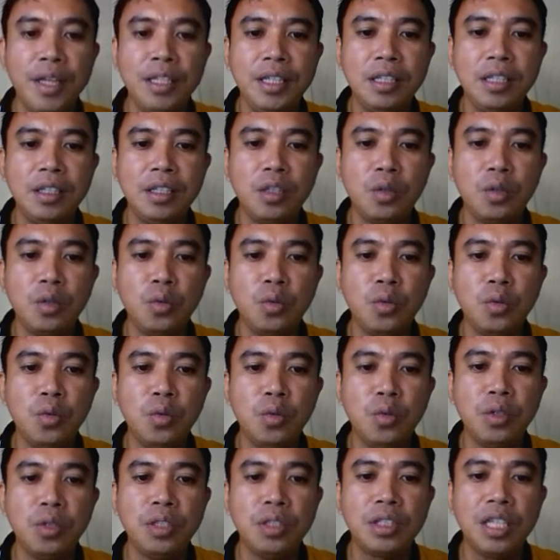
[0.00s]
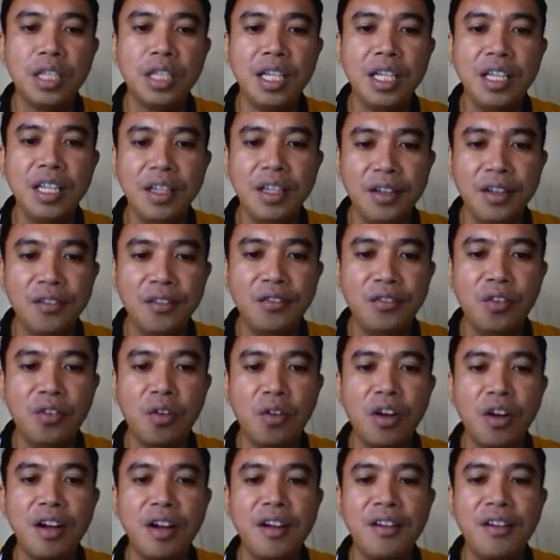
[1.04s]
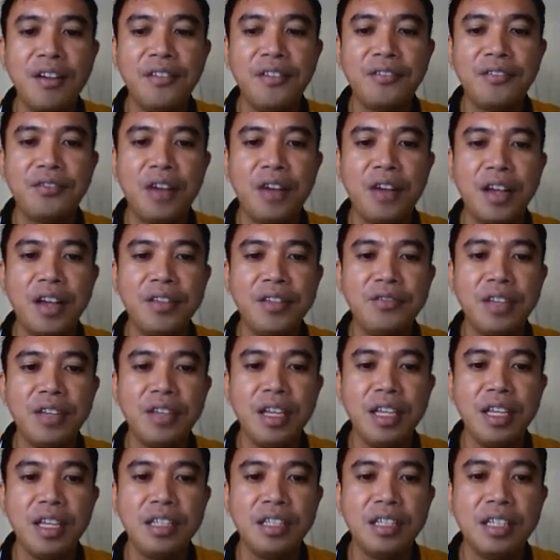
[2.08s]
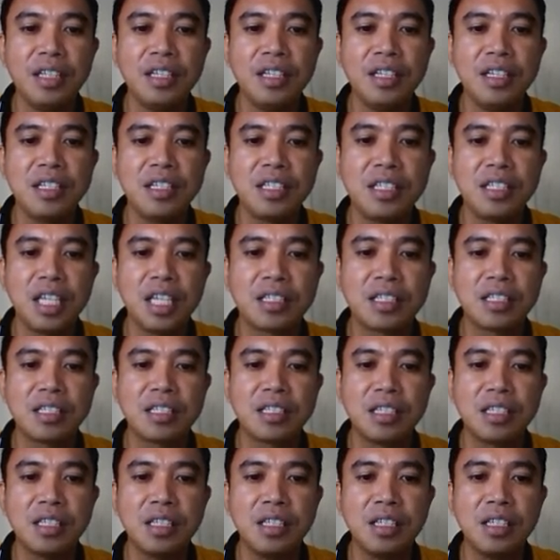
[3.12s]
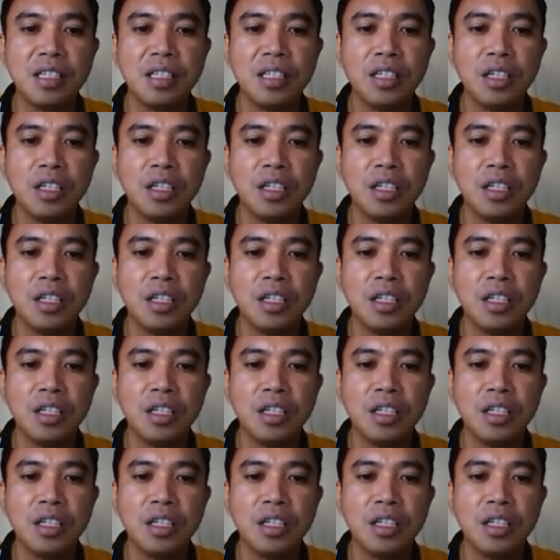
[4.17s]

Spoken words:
1, 2, 3, 4, 5, and 6.